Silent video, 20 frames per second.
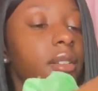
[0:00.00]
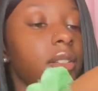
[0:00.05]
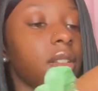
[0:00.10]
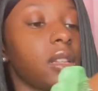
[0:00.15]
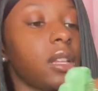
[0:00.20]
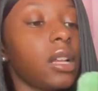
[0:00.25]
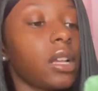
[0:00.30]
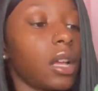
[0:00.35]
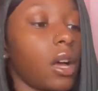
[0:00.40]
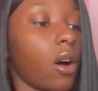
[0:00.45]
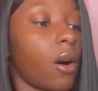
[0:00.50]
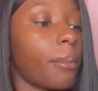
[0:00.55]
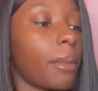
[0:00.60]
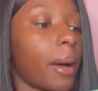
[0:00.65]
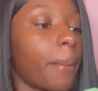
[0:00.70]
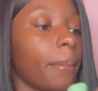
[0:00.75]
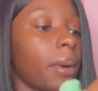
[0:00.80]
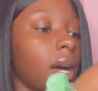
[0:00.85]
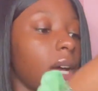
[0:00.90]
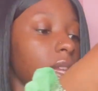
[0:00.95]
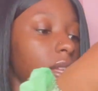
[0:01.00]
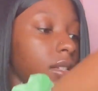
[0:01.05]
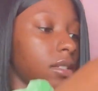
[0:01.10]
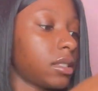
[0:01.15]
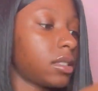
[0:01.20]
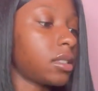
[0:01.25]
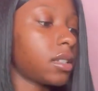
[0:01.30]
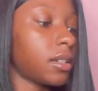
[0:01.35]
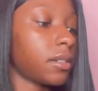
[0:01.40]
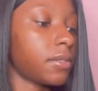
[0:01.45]
look on my body and
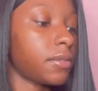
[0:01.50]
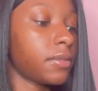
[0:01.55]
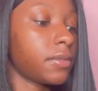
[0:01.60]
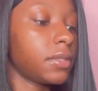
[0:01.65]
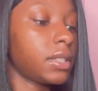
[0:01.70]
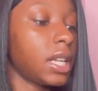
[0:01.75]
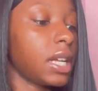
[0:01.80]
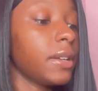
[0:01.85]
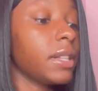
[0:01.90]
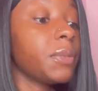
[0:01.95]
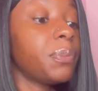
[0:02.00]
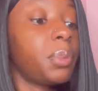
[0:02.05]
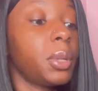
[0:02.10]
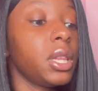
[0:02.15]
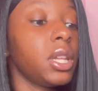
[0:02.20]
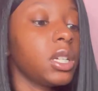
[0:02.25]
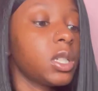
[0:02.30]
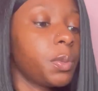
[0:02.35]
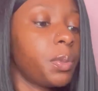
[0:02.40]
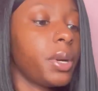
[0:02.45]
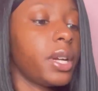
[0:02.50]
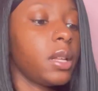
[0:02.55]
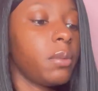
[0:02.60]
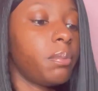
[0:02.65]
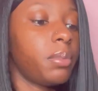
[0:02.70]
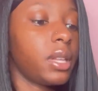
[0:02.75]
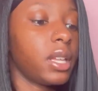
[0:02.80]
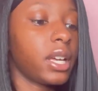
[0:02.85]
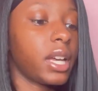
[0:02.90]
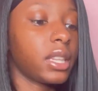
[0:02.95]
stuff. It looks pretty
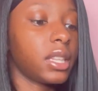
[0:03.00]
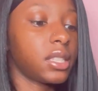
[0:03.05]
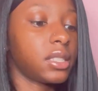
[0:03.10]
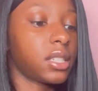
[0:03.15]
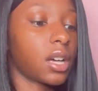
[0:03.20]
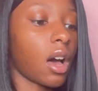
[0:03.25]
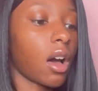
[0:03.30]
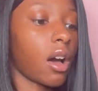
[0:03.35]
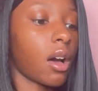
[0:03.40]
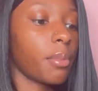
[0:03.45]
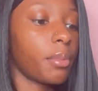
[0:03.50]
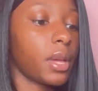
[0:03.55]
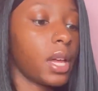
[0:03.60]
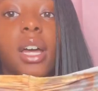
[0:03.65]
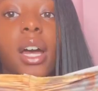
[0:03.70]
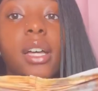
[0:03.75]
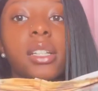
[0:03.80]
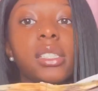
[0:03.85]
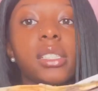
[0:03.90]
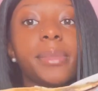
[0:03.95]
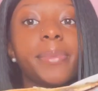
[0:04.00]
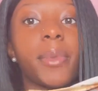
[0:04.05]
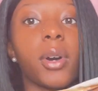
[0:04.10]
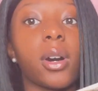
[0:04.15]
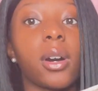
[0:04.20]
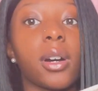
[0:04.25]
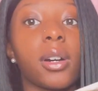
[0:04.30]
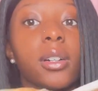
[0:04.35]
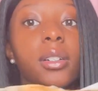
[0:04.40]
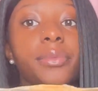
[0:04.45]
big at the top, size
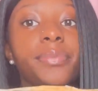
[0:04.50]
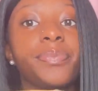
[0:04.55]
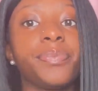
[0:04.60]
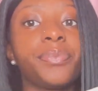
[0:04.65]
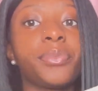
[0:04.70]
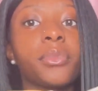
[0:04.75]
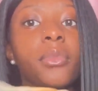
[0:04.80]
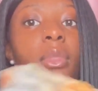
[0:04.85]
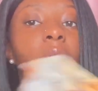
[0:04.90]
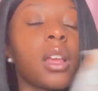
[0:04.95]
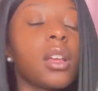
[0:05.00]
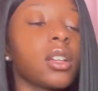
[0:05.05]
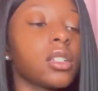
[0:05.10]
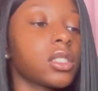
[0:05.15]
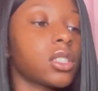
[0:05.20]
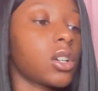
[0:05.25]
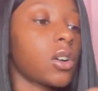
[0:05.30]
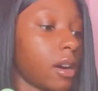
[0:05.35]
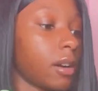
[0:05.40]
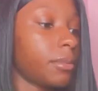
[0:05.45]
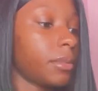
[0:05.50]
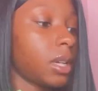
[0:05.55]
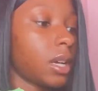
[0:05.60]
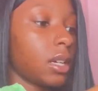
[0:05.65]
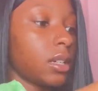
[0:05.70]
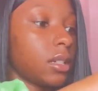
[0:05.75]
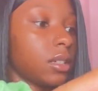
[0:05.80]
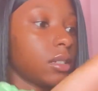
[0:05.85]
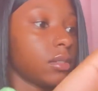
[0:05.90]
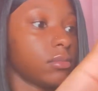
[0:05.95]
small, so I'm
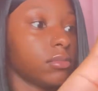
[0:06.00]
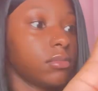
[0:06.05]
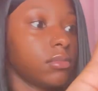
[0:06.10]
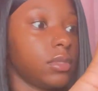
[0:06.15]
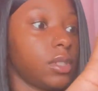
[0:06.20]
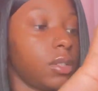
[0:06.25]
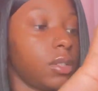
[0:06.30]
gonna do